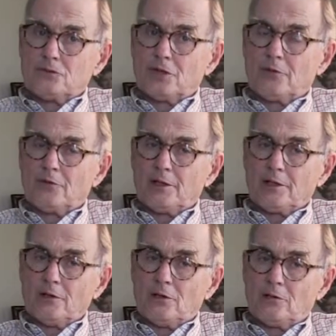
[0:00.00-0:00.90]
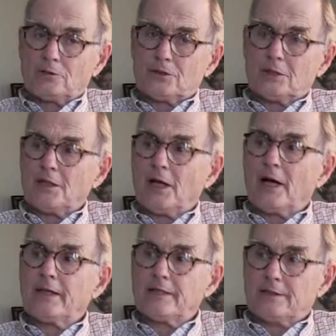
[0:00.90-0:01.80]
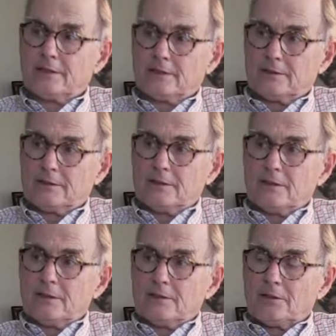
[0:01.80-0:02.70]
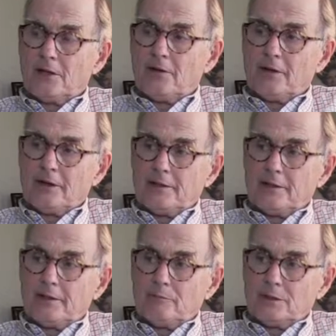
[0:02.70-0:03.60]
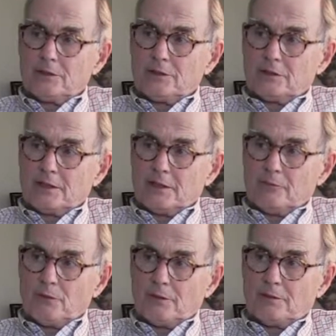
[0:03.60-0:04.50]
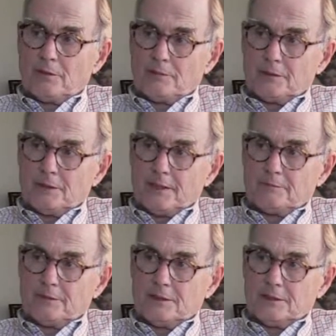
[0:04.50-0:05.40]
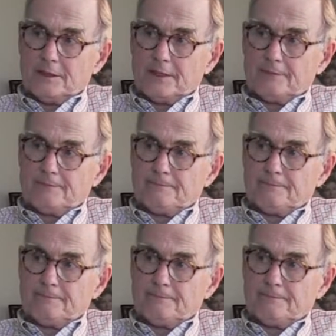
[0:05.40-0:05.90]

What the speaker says: generally launch at night to carry out night missions, and I went a couple of times in that.